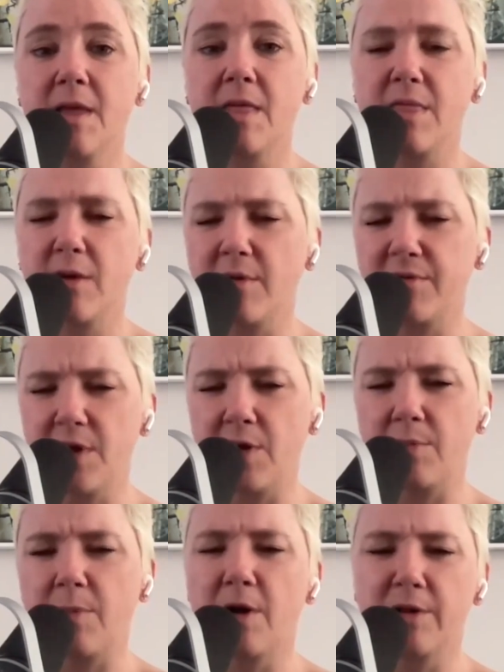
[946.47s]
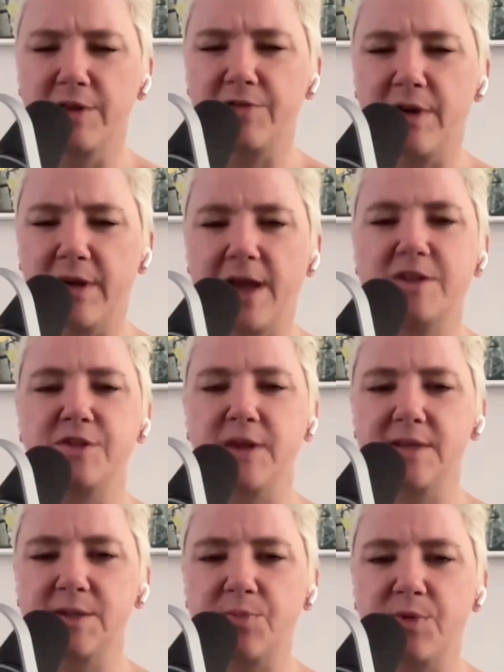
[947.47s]
Though of note, Marley Drug actually
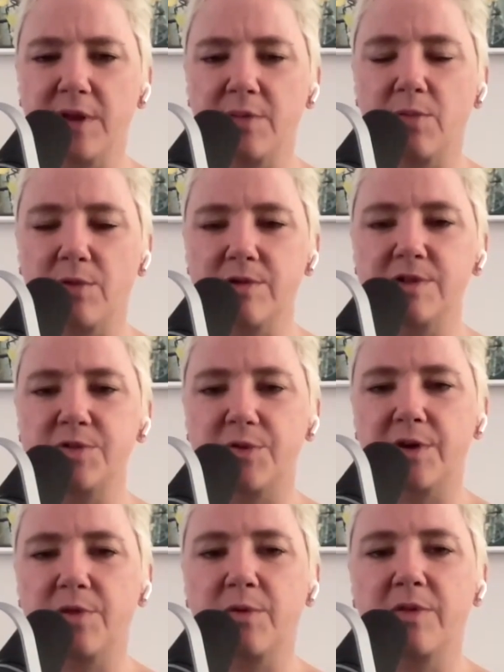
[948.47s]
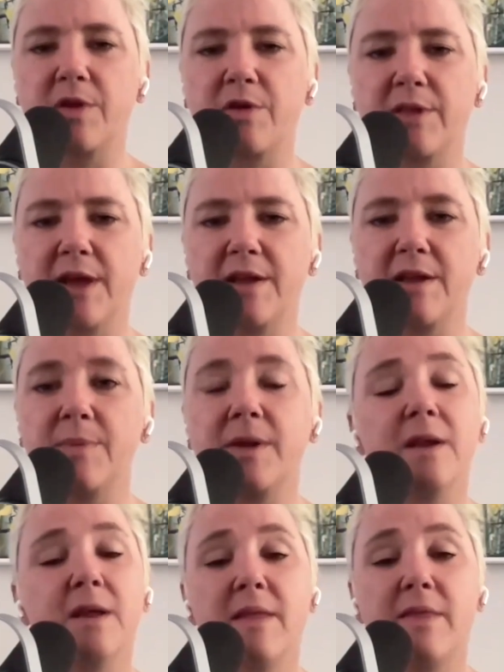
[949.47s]
has a brick and mortar store in North Carolina,
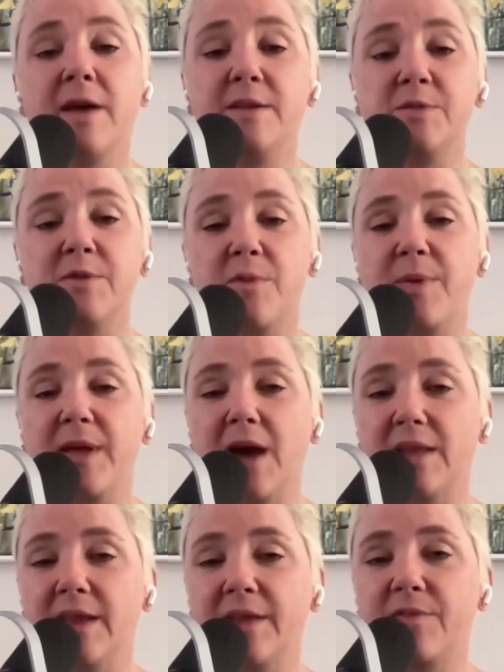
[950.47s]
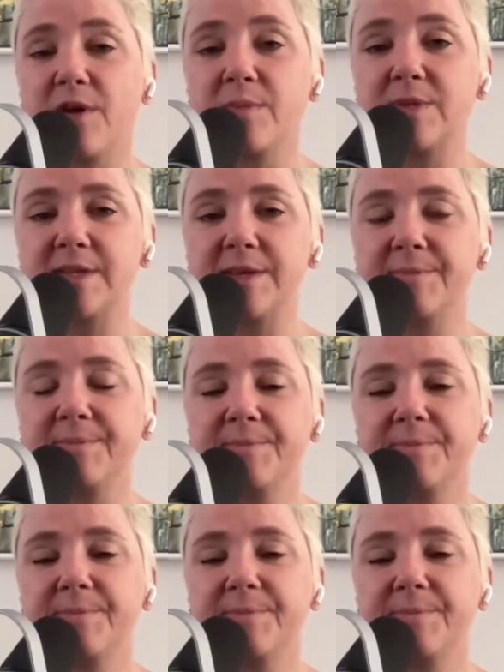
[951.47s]
but they also have a big online pharmacy.